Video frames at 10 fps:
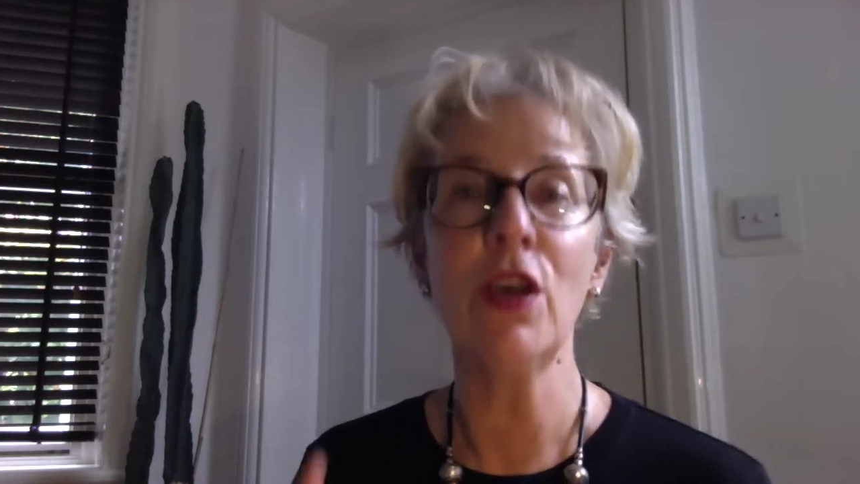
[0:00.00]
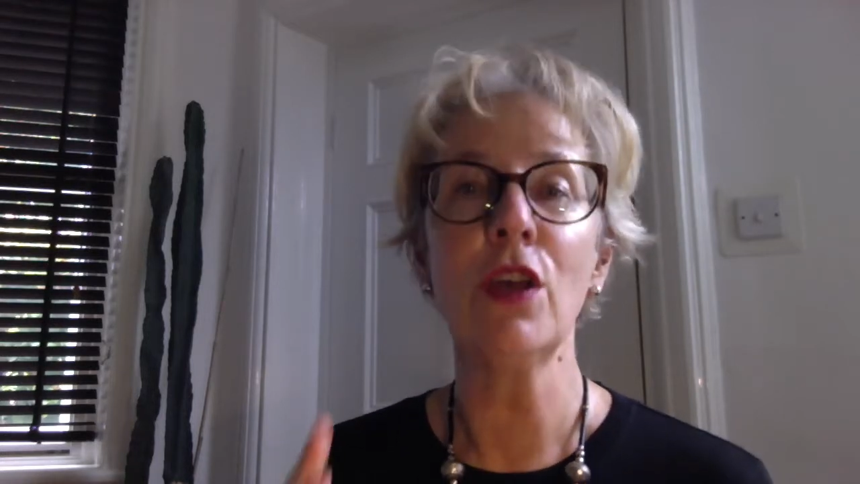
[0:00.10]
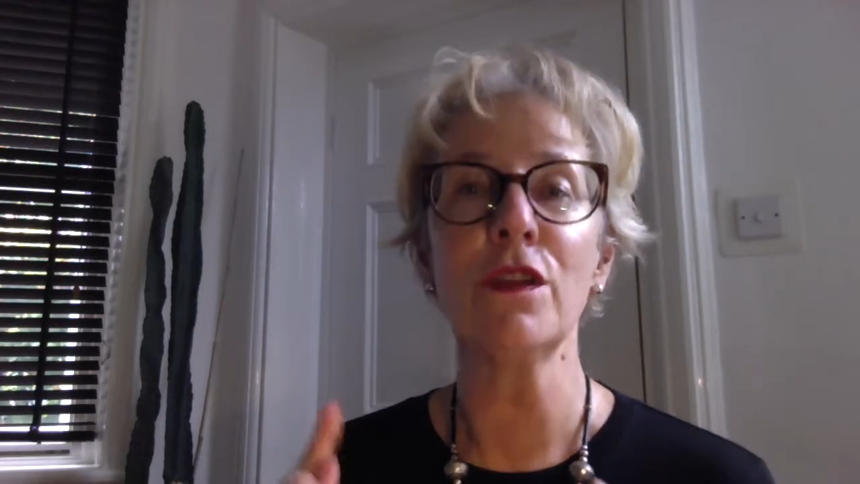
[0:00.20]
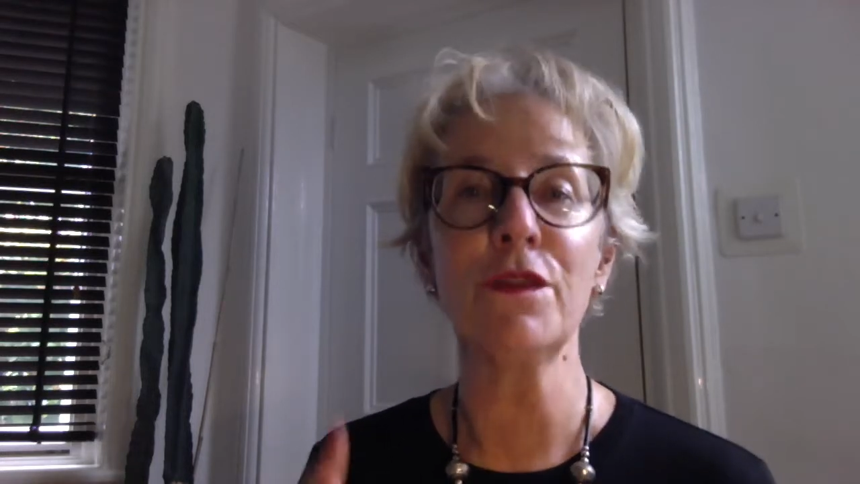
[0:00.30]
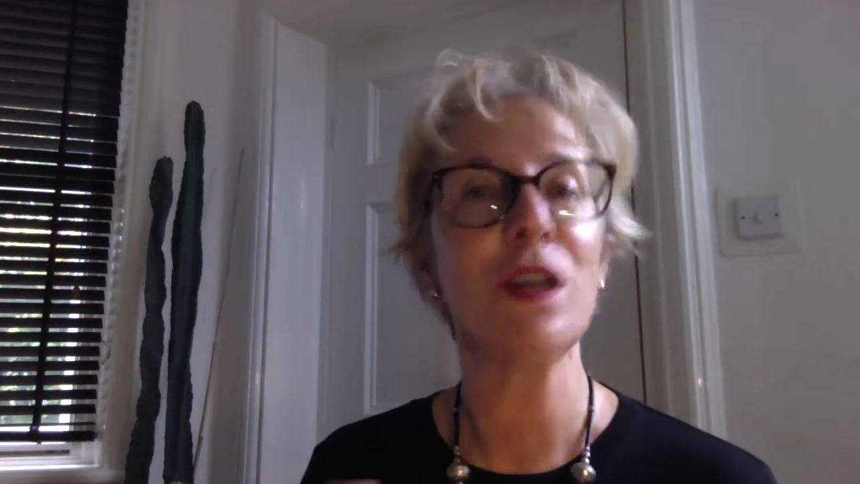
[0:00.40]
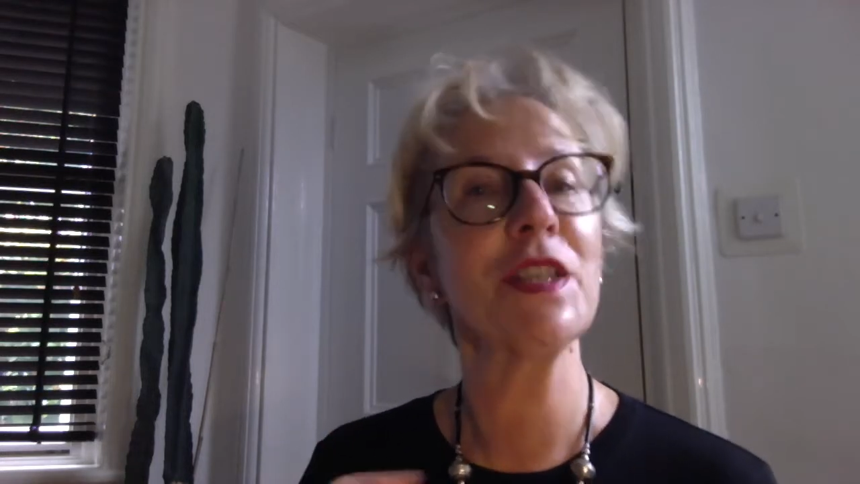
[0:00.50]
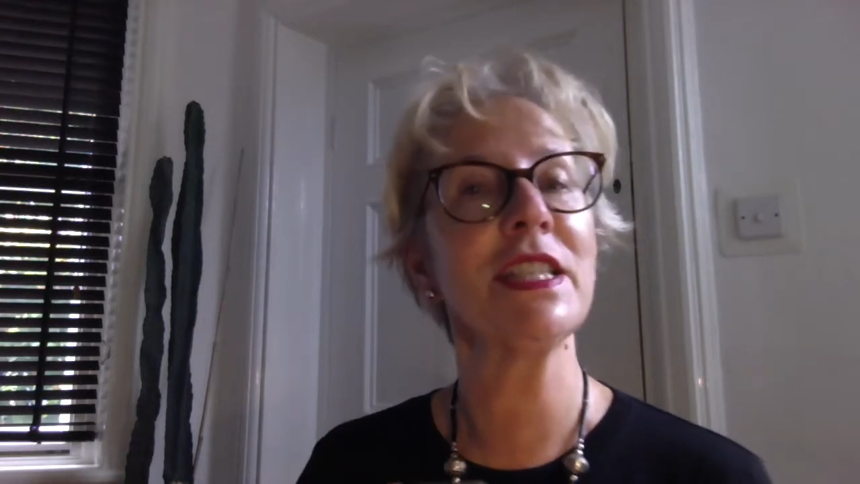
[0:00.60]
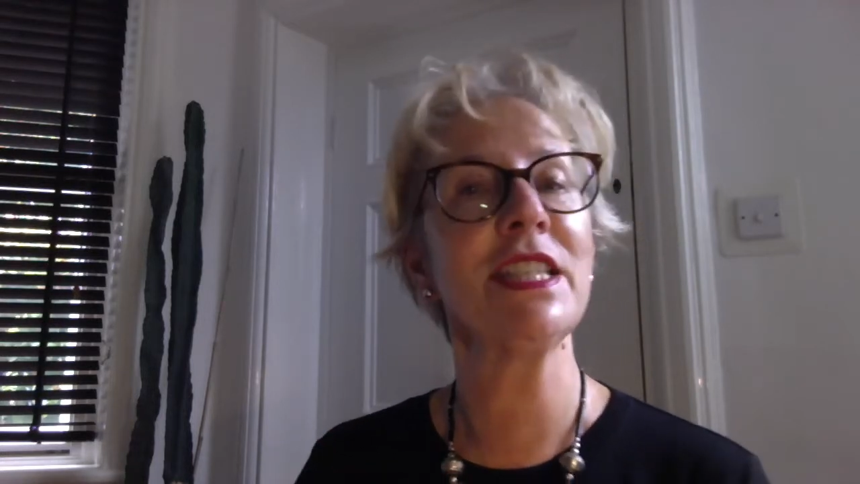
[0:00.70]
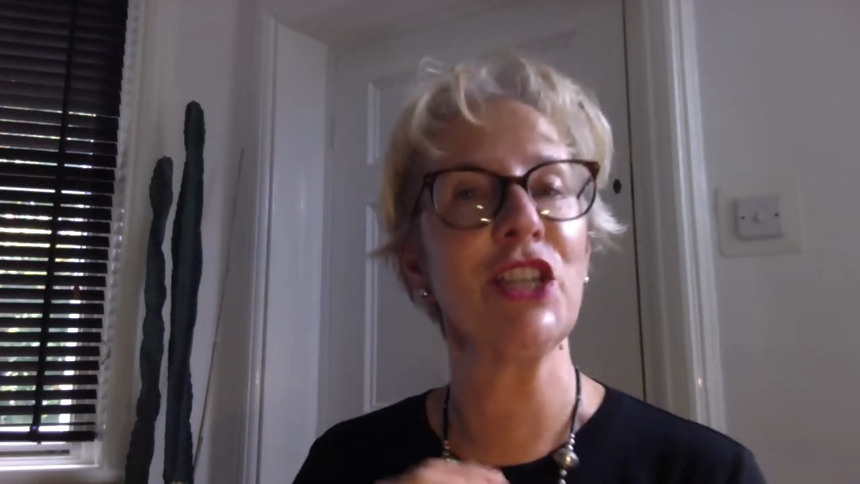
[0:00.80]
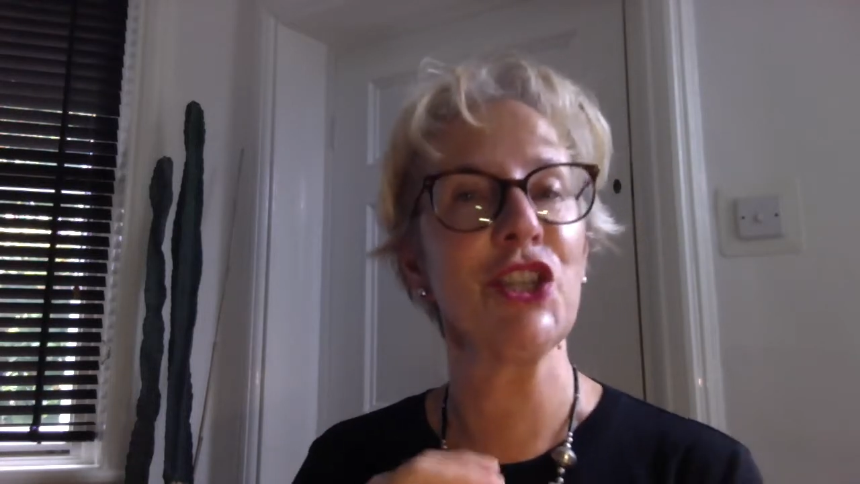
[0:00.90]
the first
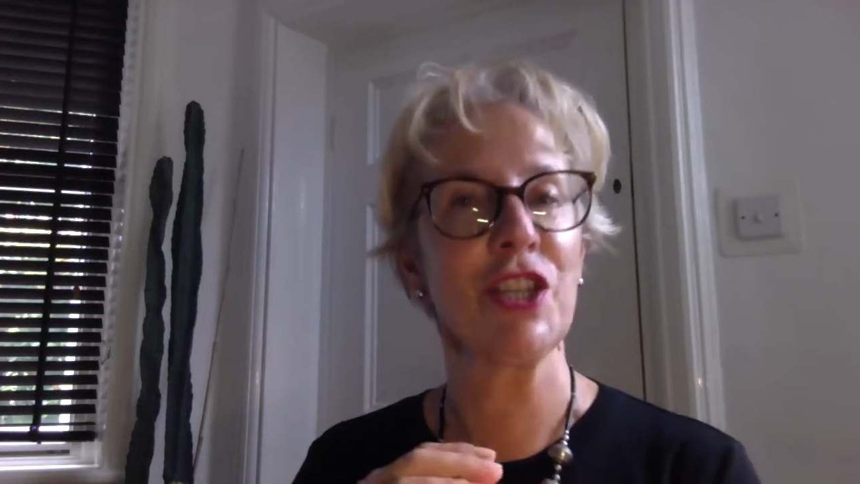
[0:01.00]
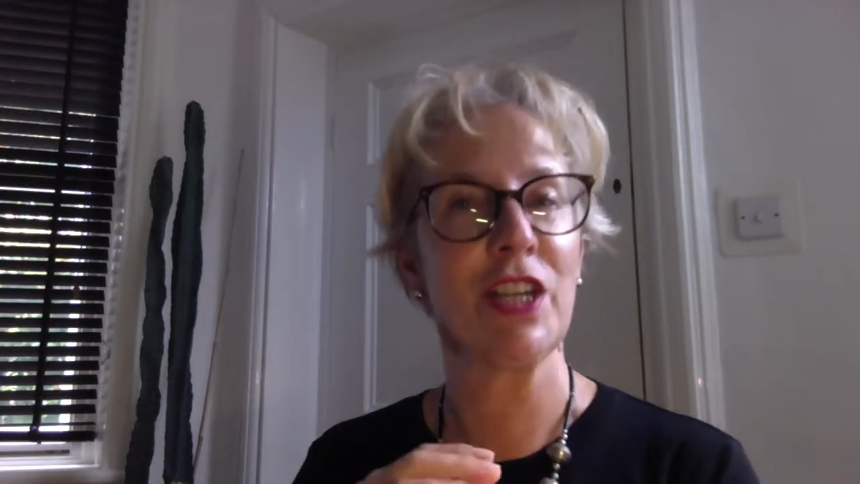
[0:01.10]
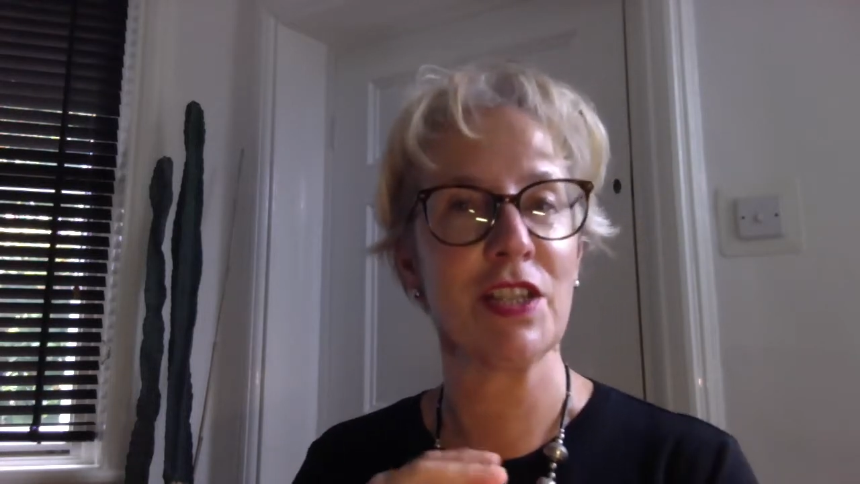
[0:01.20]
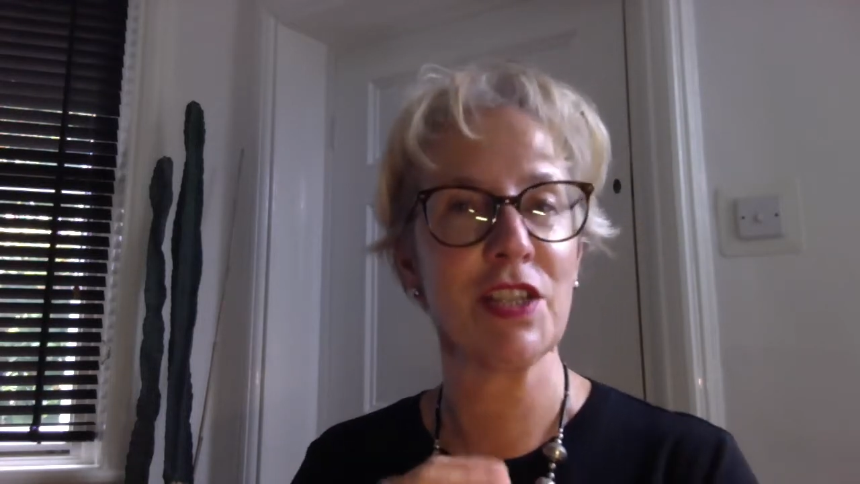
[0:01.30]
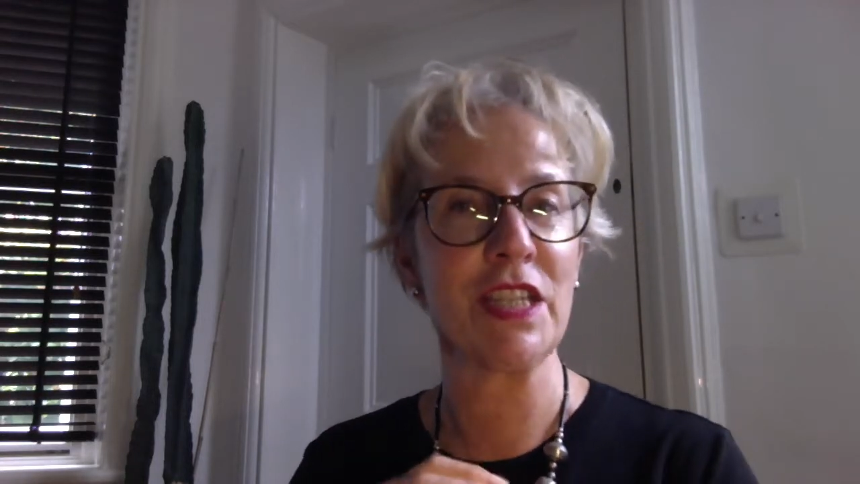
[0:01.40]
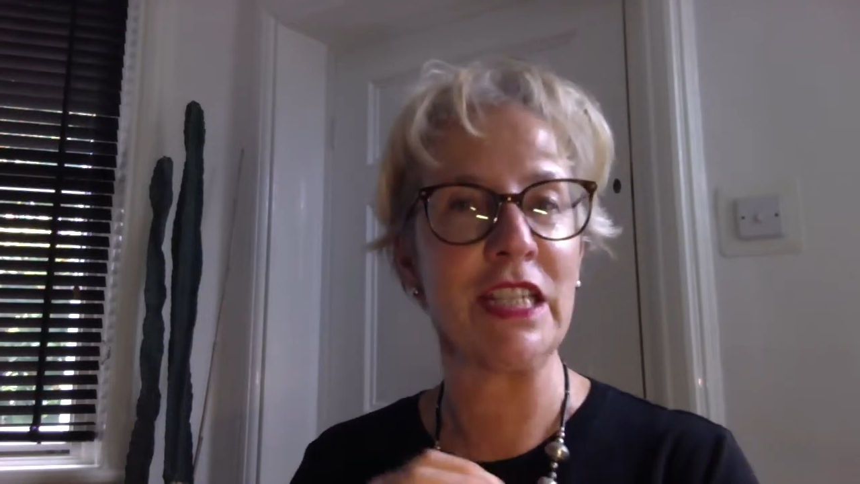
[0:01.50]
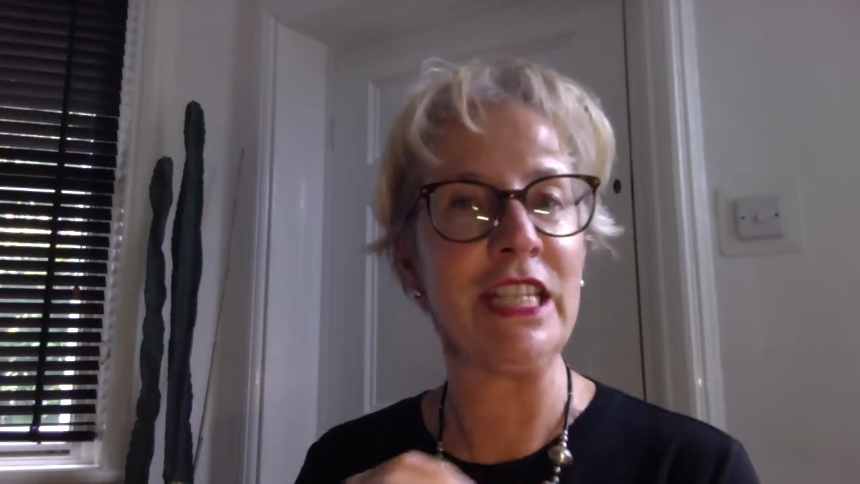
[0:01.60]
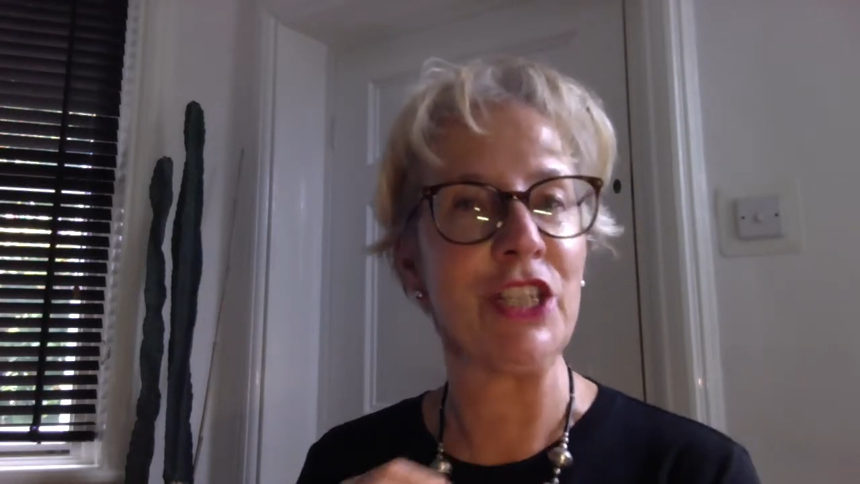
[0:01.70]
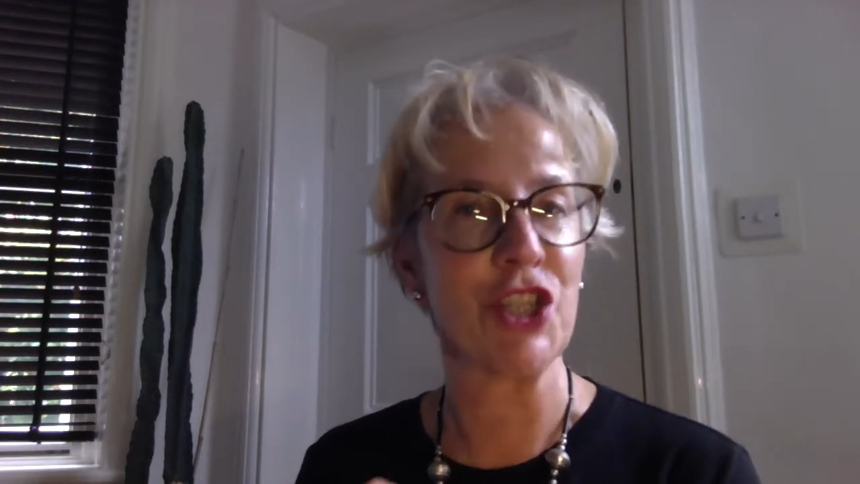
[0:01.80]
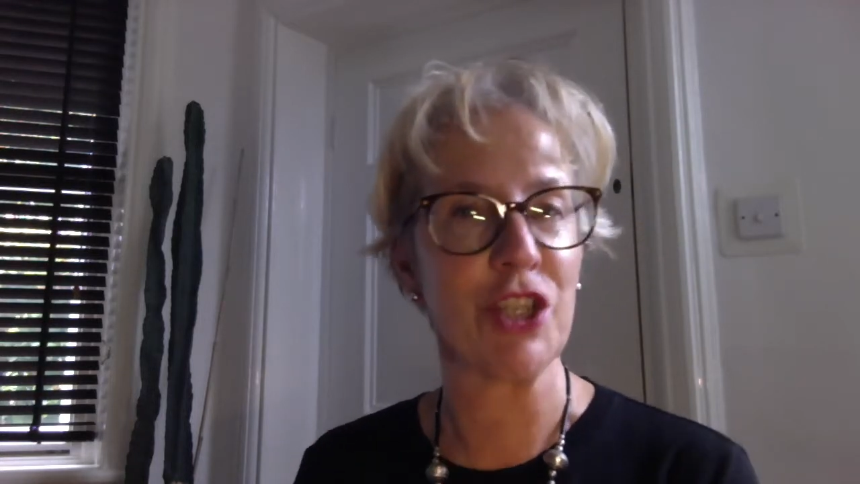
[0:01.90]
edition under the
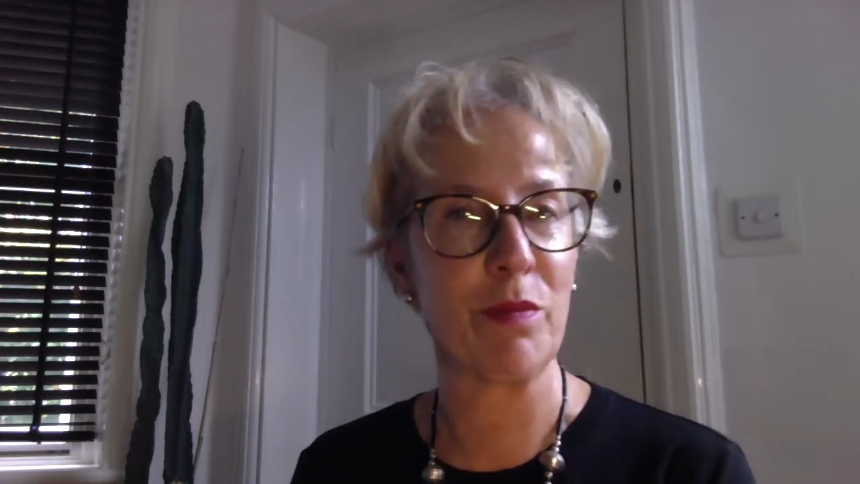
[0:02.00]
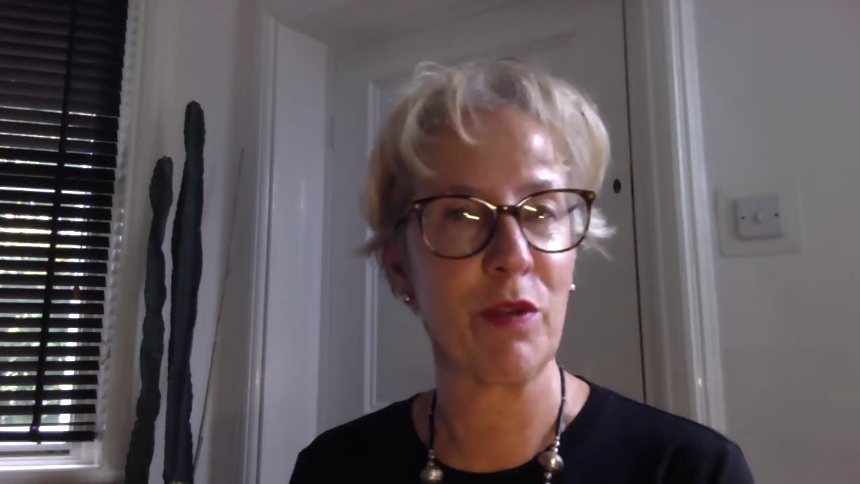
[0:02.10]
leadership